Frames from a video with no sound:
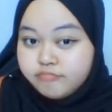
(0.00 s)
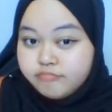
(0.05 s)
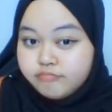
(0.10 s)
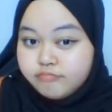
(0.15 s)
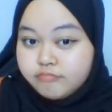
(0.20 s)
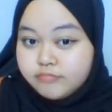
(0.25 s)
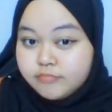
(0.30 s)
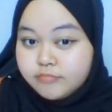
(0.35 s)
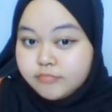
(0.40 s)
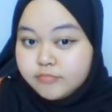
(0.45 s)

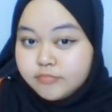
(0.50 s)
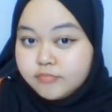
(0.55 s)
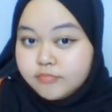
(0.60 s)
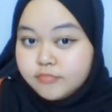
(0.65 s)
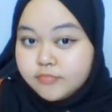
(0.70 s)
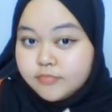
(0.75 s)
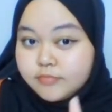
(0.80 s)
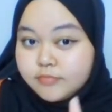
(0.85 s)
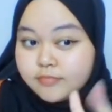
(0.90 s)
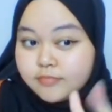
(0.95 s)

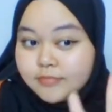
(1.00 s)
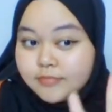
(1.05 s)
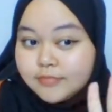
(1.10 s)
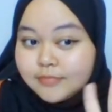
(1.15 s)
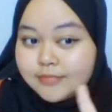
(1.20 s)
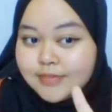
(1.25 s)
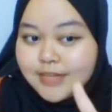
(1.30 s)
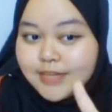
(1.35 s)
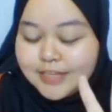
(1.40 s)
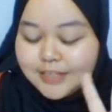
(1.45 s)
Oh,
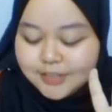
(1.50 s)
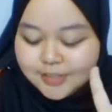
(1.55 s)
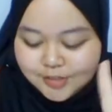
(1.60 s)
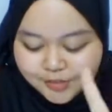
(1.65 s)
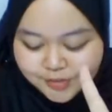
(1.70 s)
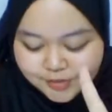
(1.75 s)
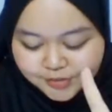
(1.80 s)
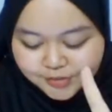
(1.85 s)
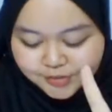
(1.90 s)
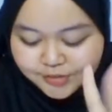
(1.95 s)

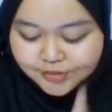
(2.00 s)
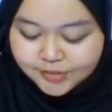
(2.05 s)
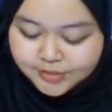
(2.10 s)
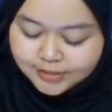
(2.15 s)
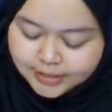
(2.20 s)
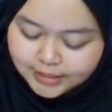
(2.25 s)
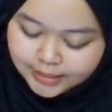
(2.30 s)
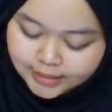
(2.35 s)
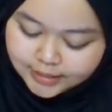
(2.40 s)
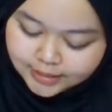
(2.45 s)

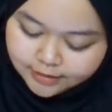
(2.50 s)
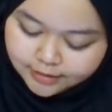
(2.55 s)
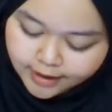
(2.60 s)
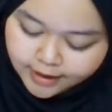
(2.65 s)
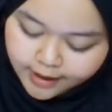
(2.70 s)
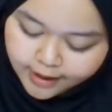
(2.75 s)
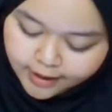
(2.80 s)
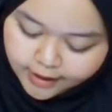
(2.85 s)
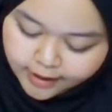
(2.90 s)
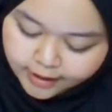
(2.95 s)
okay,
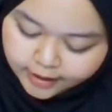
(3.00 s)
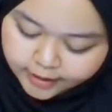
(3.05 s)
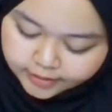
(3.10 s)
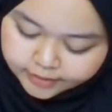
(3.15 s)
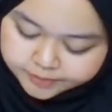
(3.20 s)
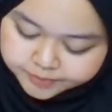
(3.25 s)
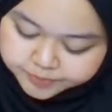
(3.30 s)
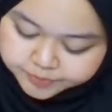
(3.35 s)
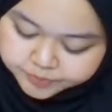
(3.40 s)
correct.